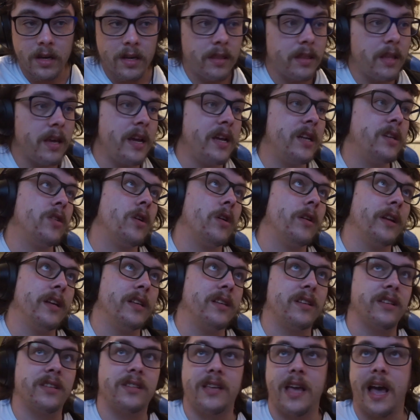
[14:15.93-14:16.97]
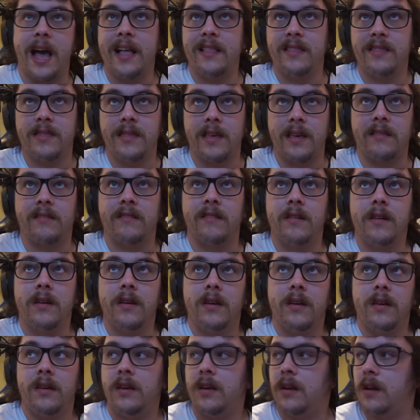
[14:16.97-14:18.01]
They don't understand that,
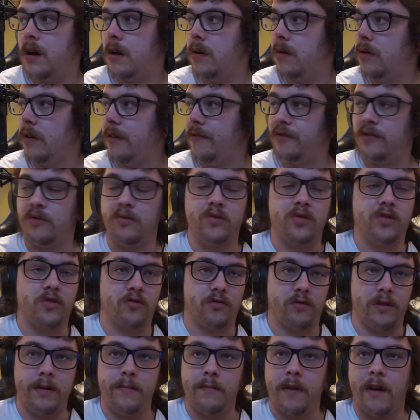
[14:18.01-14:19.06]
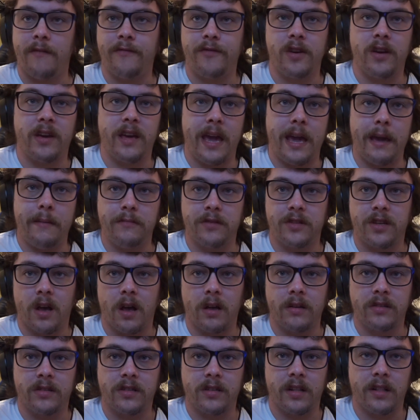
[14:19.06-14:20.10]
you know, if you stream off your games
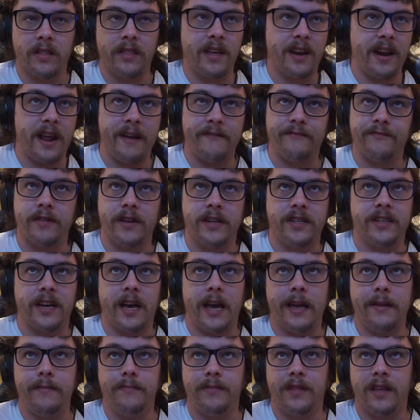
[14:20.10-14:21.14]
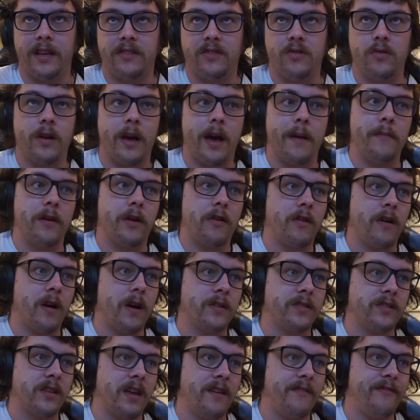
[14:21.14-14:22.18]
console, that every time that you come
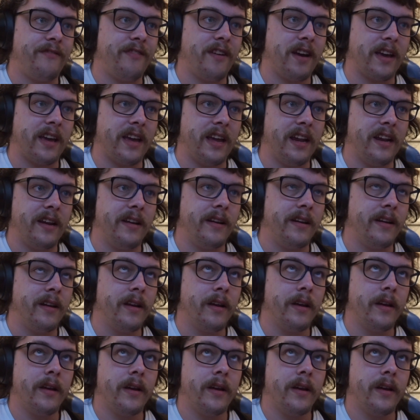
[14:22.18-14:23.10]
across a fucking